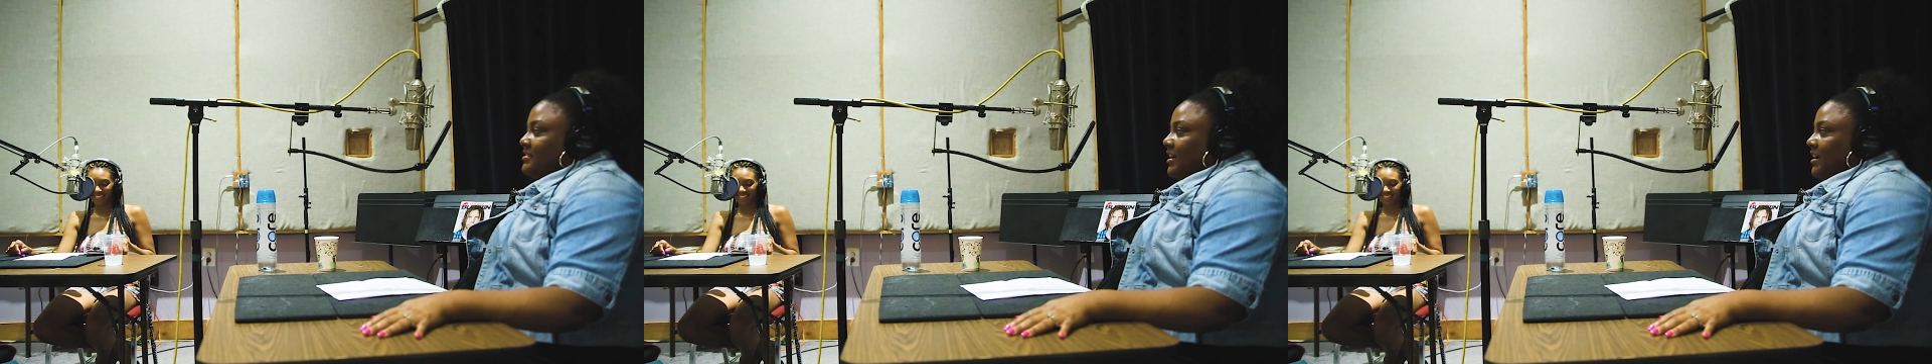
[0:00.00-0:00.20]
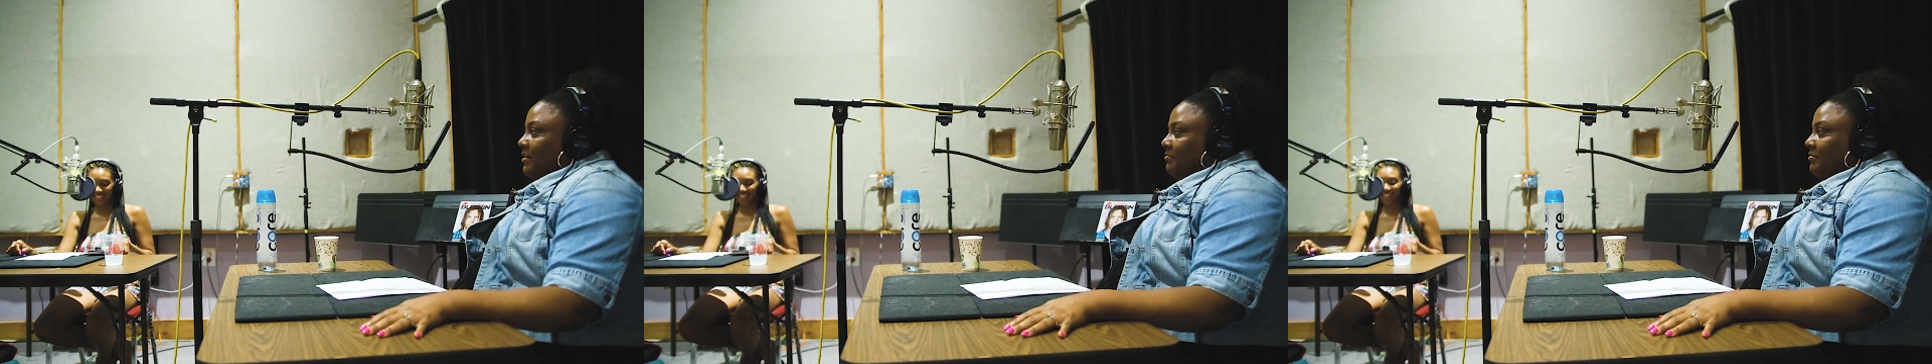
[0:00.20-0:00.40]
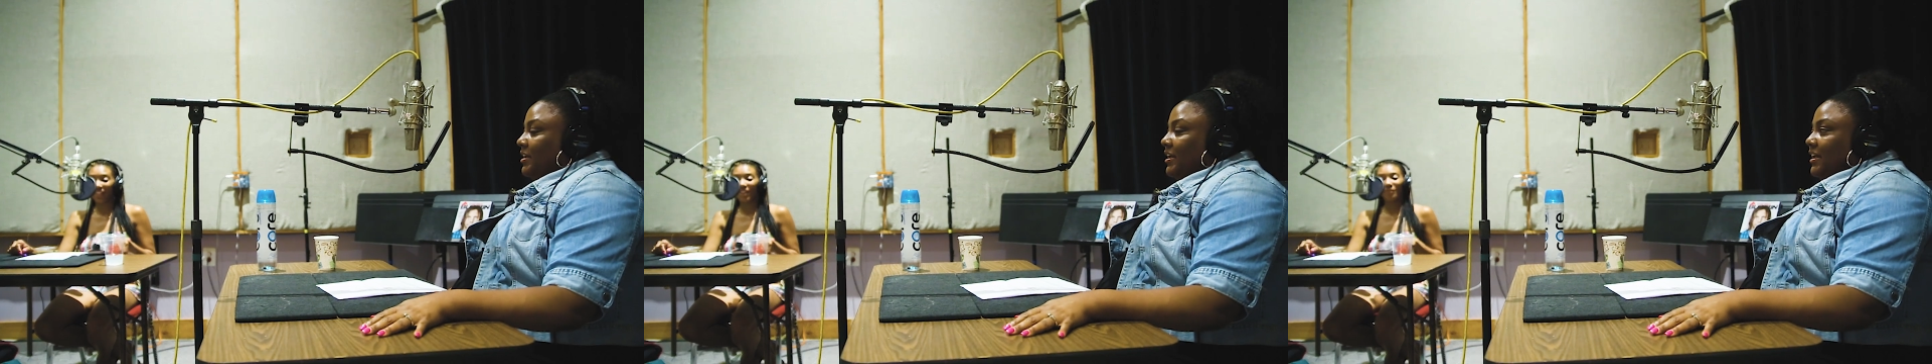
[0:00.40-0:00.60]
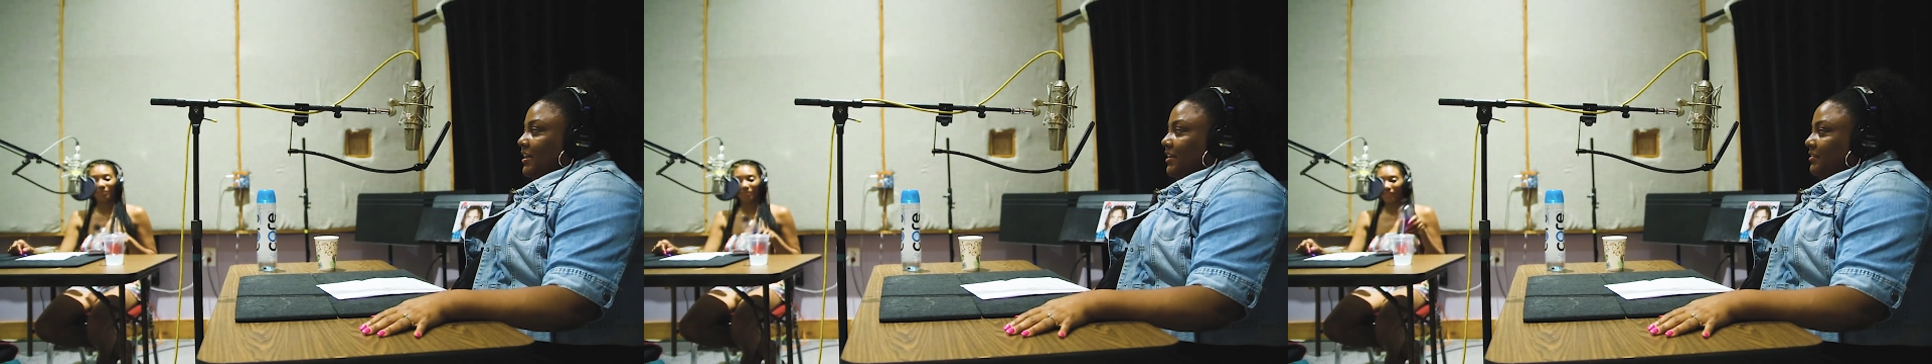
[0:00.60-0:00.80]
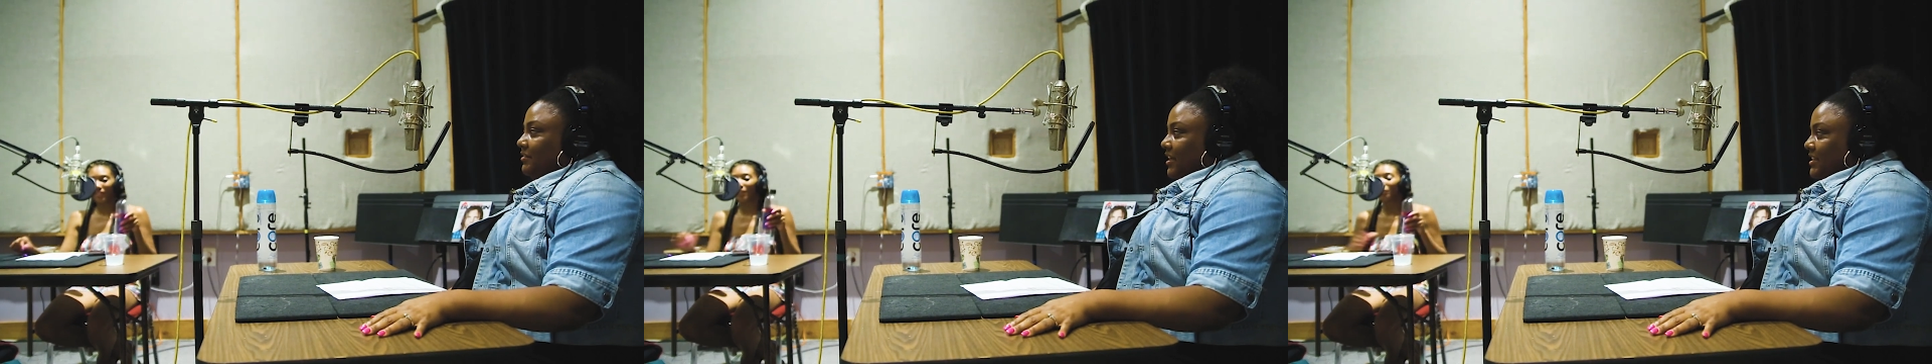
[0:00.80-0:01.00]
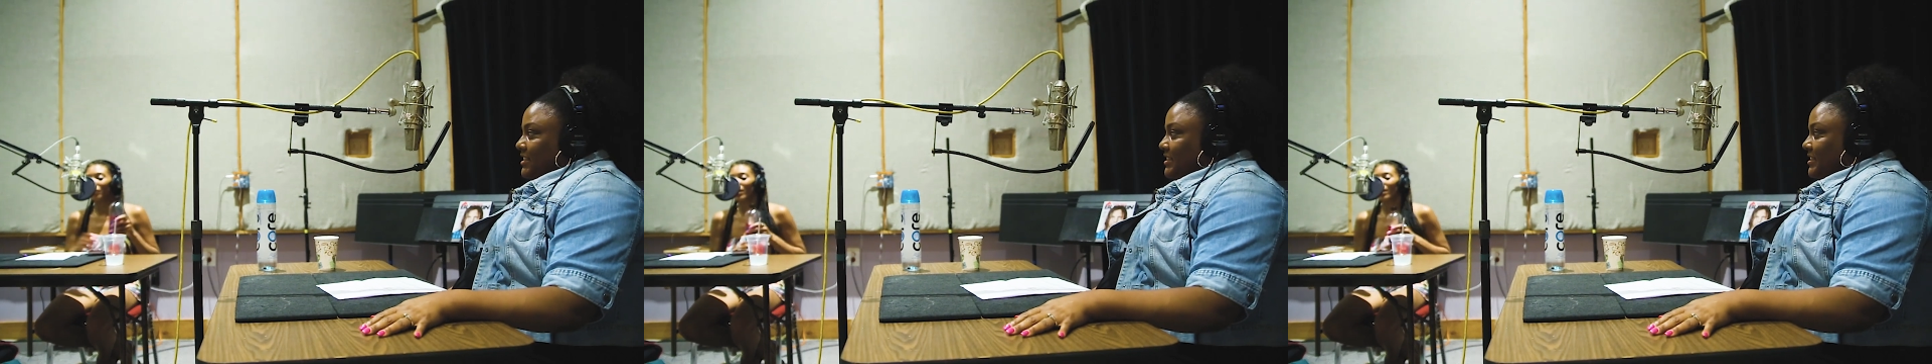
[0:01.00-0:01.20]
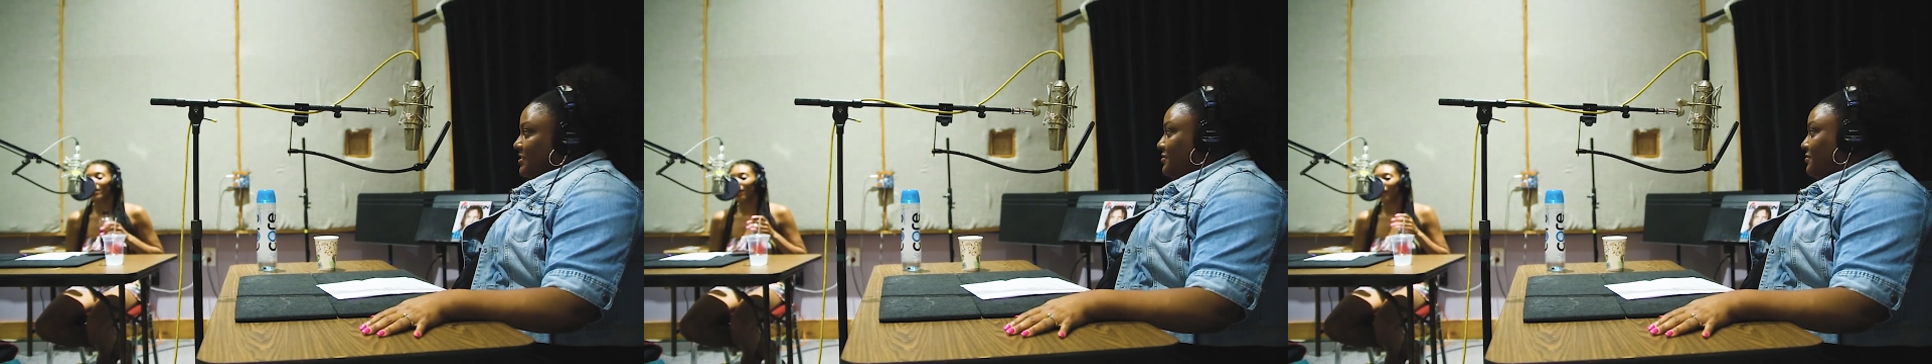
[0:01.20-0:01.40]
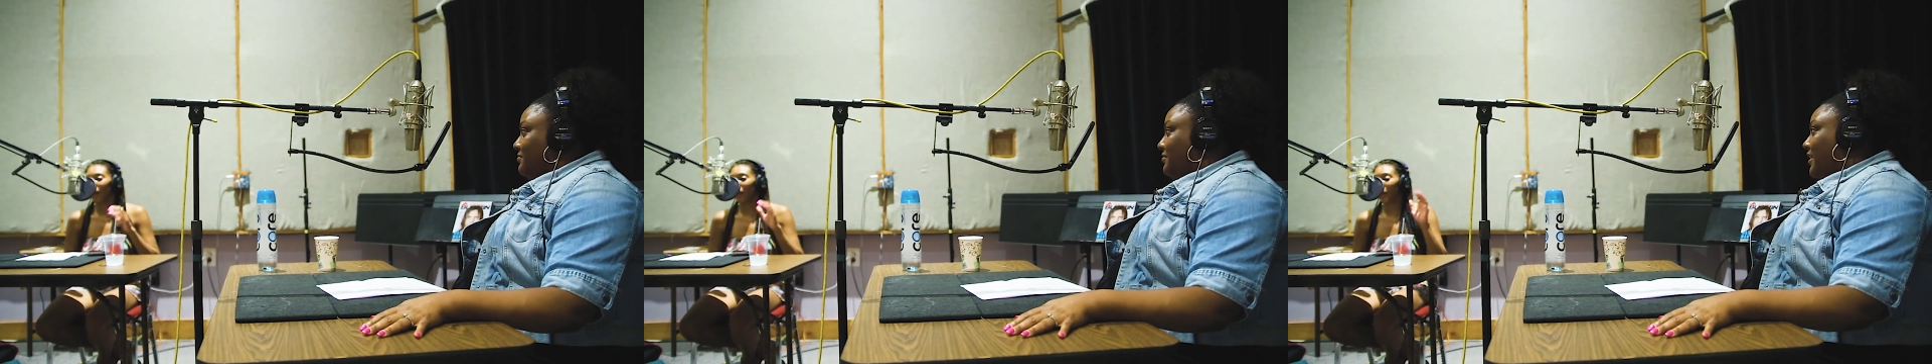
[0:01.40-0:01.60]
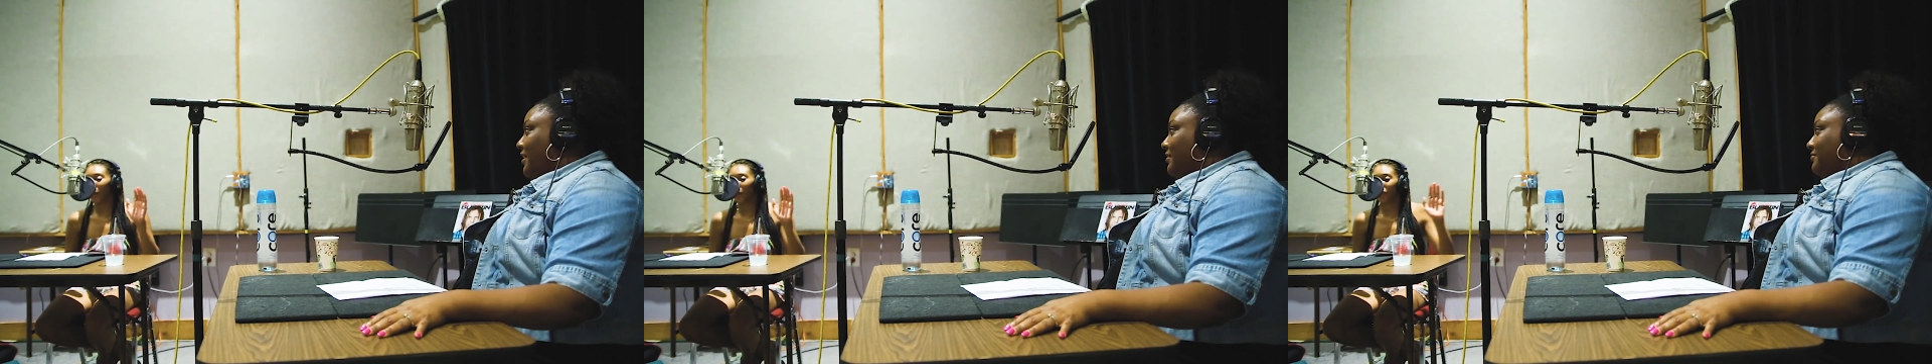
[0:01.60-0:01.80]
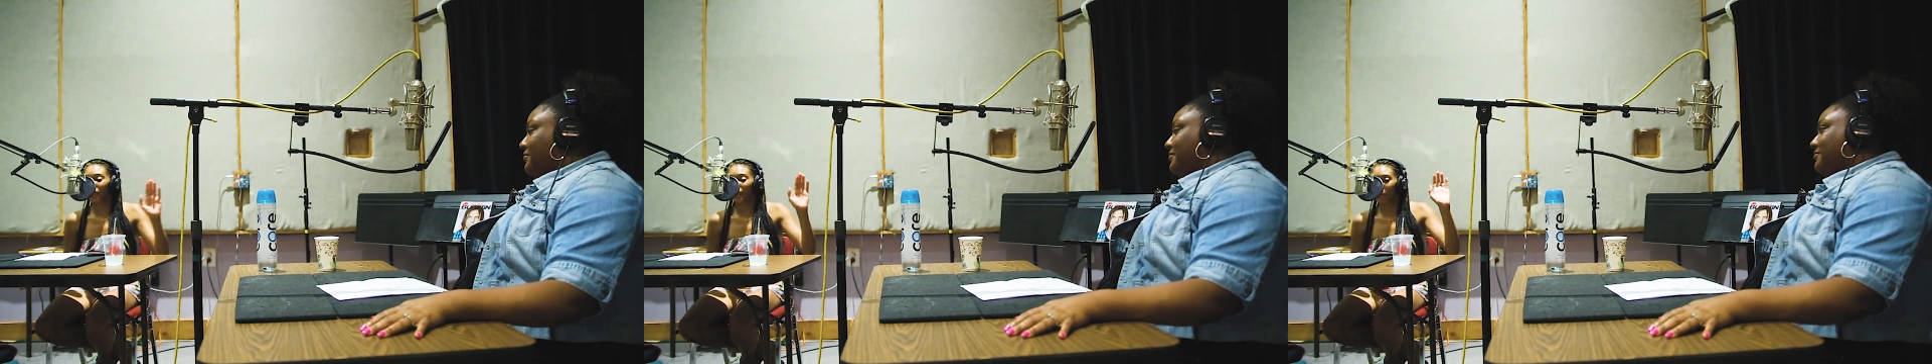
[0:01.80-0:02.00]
time. And that's true life.